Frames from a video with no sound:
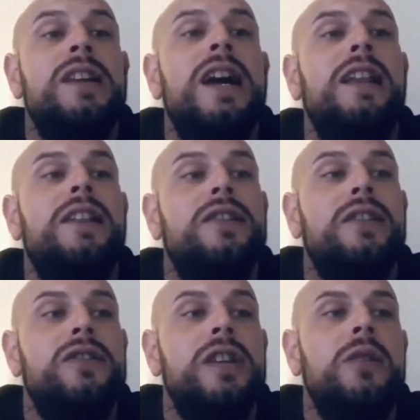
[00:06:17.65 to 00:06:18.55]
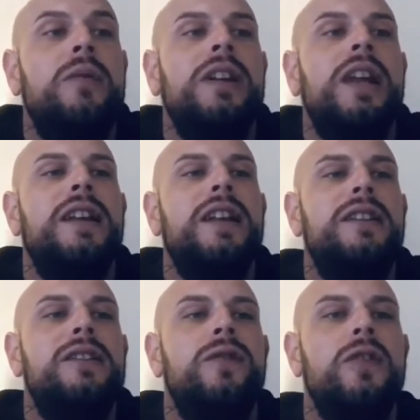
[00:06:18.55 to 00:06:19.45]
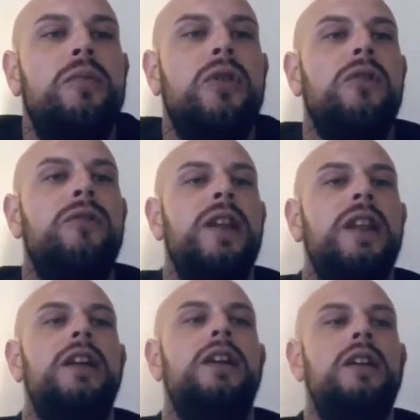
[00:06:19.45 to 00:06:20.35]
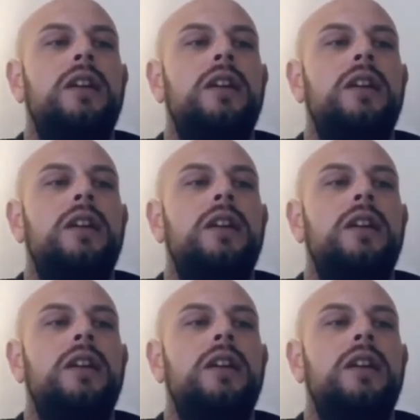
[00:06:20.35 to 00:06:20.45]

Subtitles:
silence on Sea Wing Landings for the poor fella,